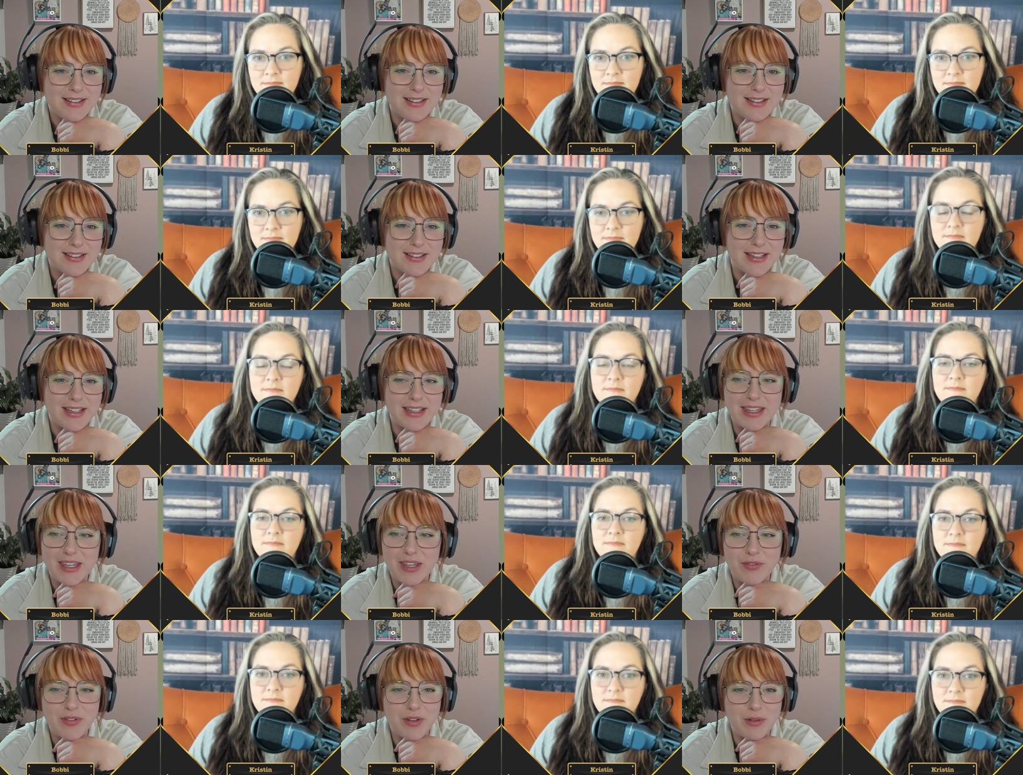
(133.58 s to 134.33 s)
Speaker 1: like
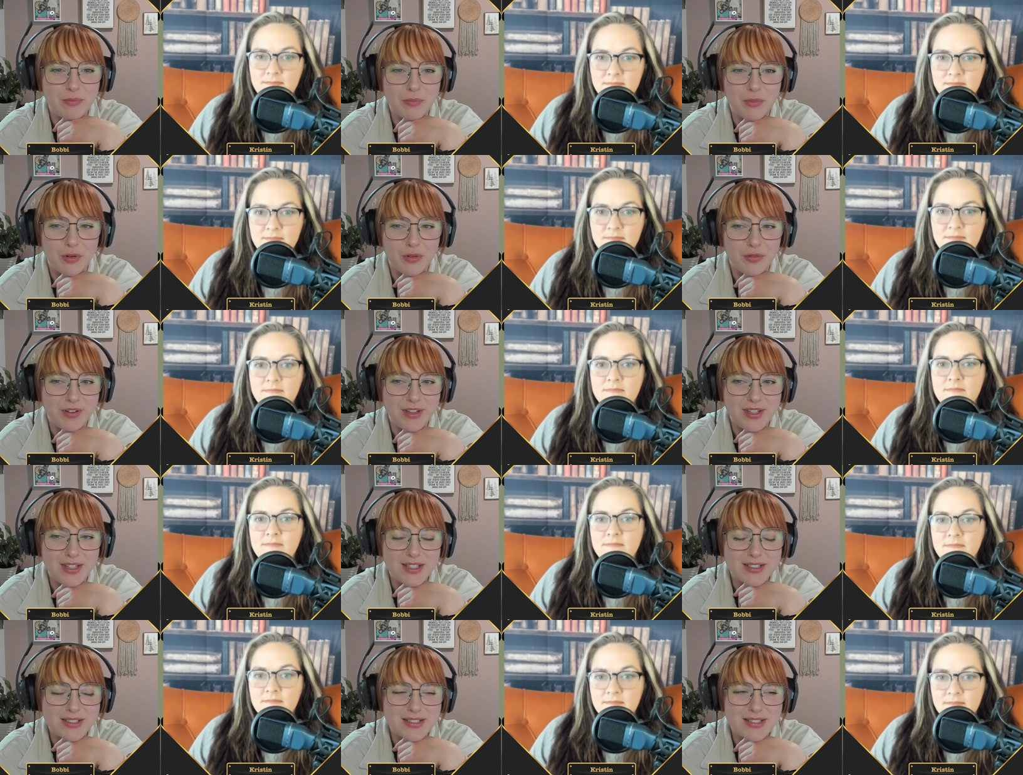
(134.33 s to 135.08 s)
mm-hmm. even
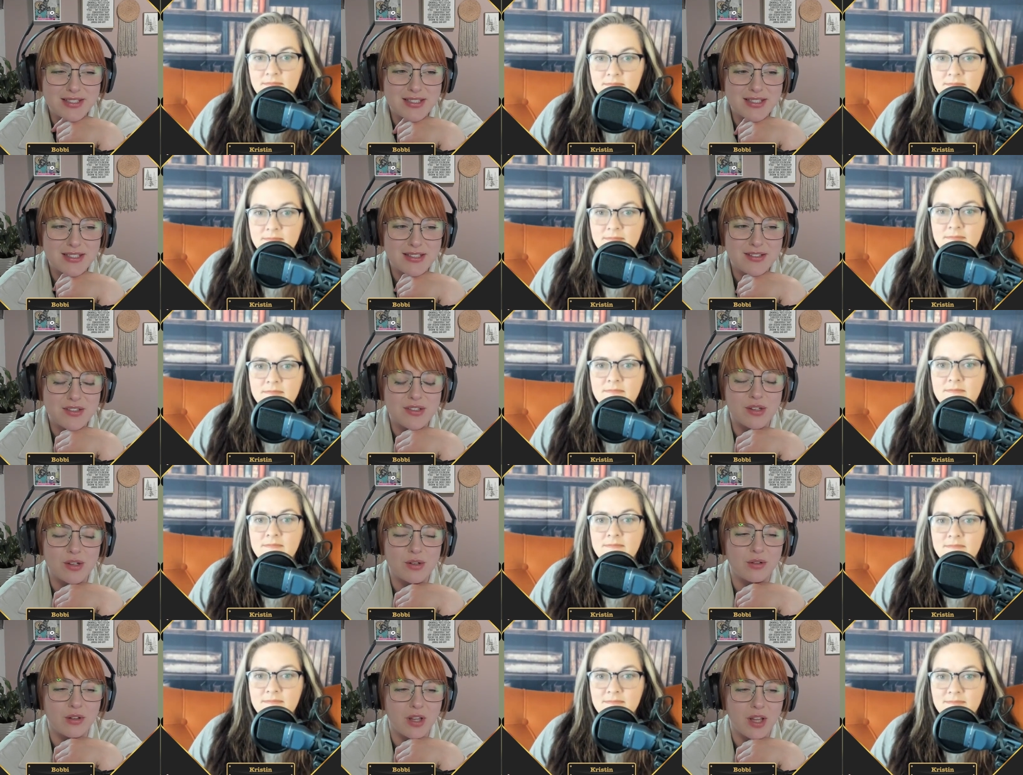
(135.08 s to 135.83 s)
movies.
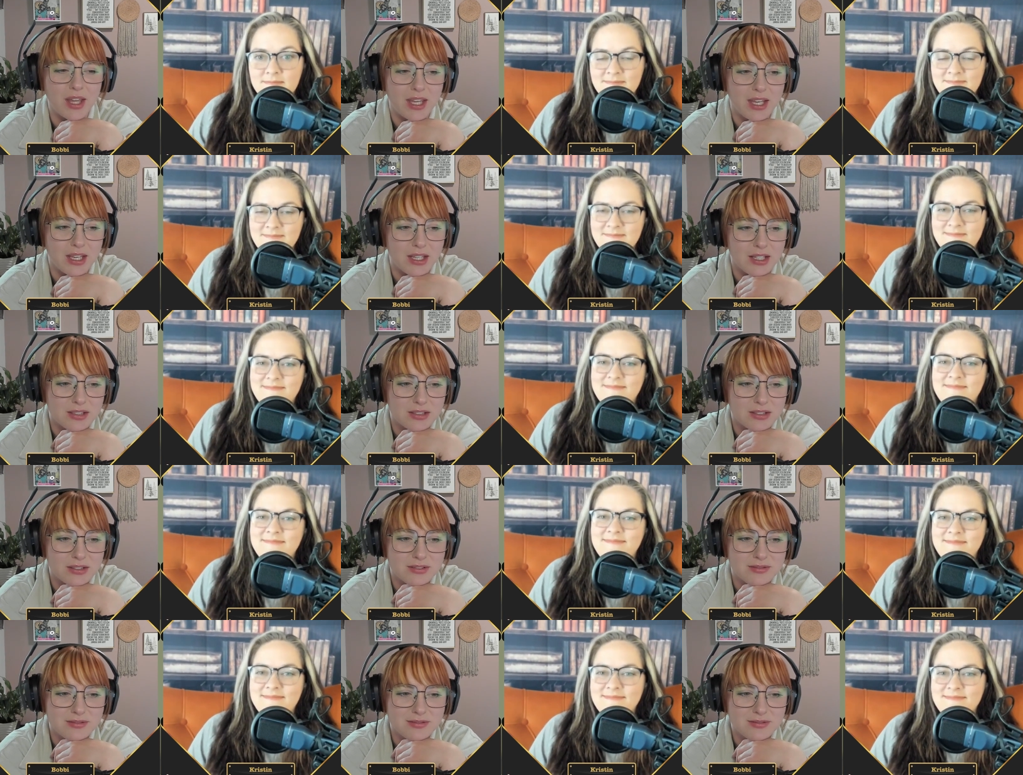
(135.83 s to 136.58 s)
So like,
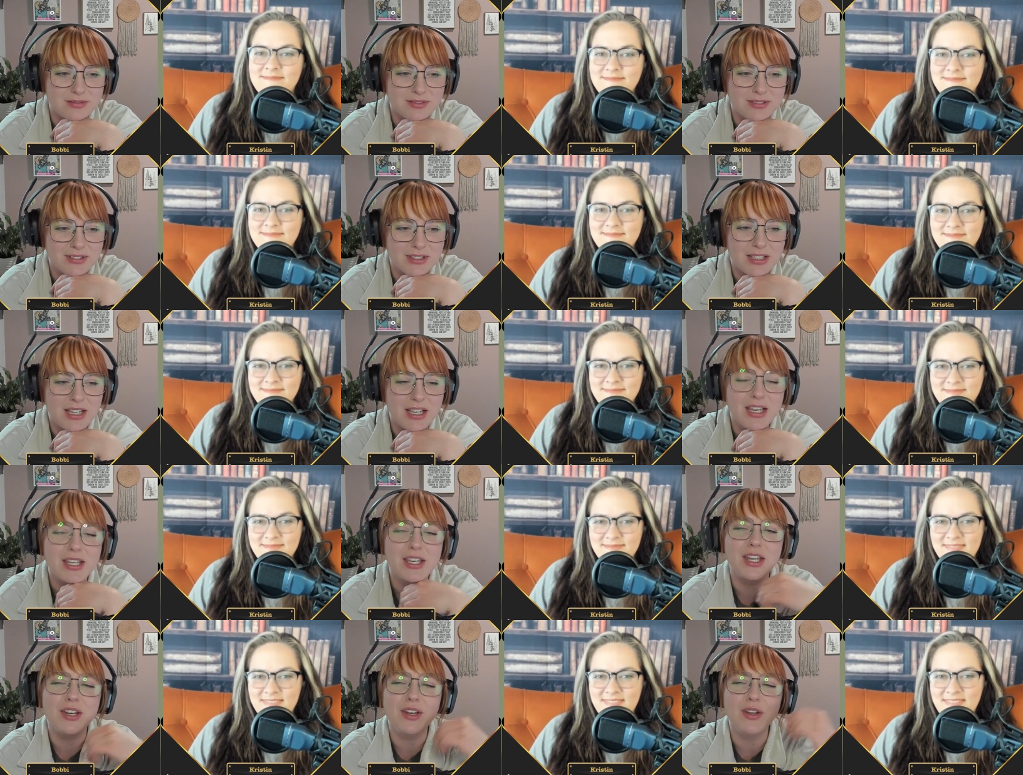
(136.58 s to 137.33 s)

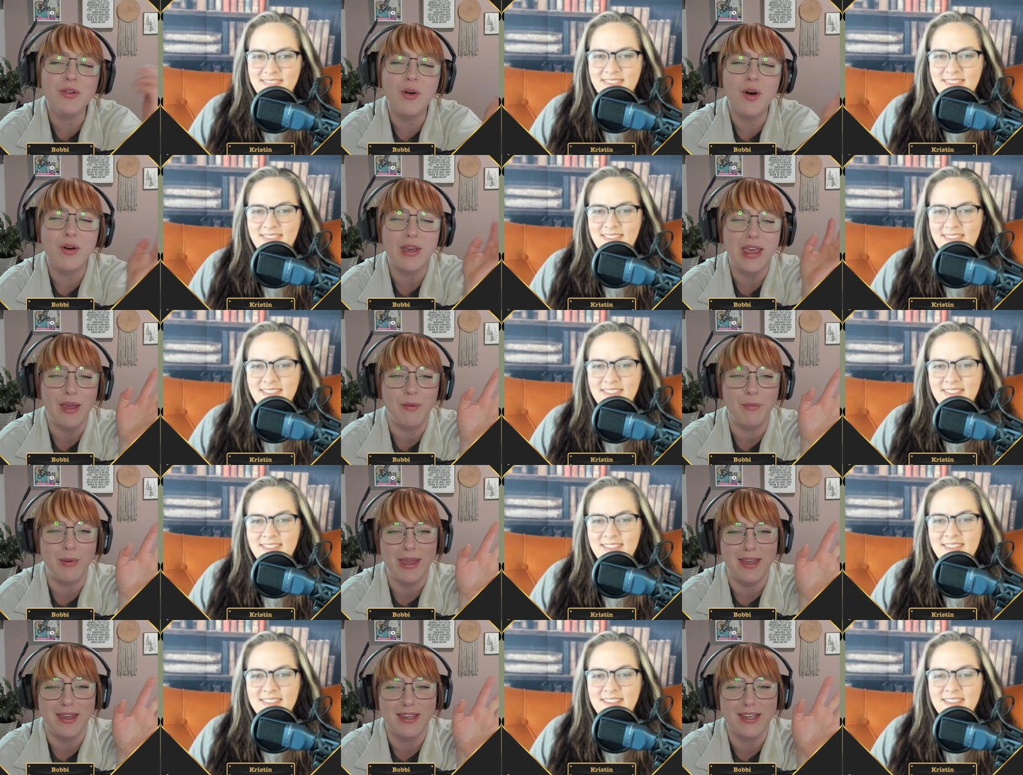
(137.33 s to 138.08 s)
can you, okay,
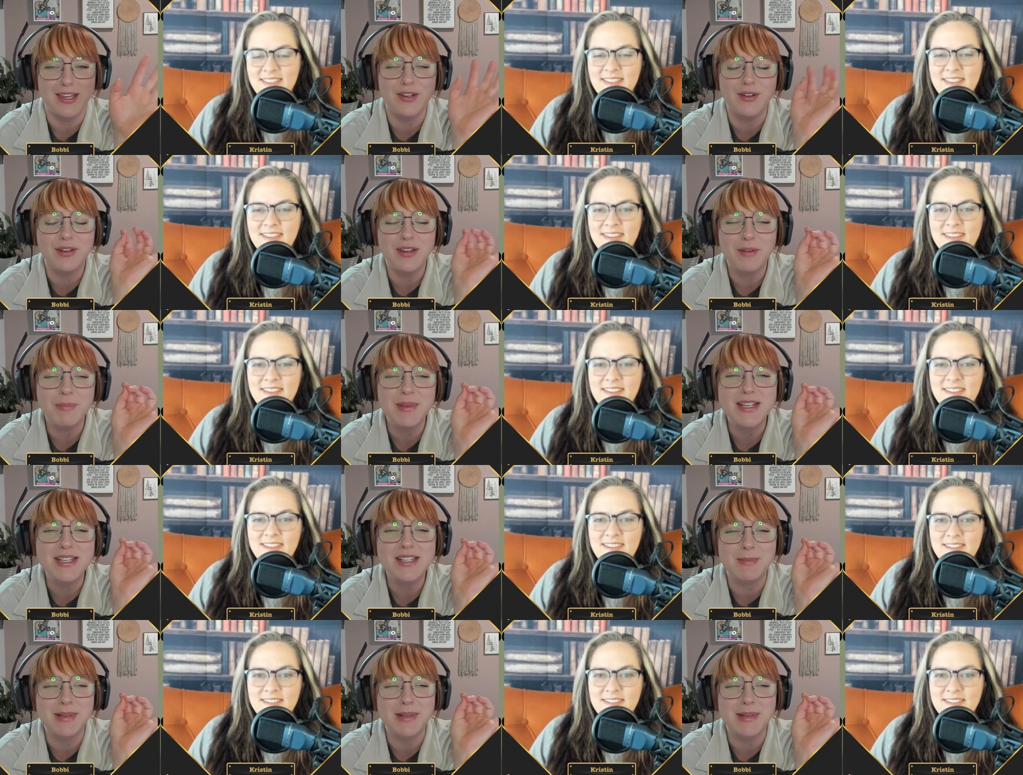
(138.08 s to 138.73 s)
wait, can you give me some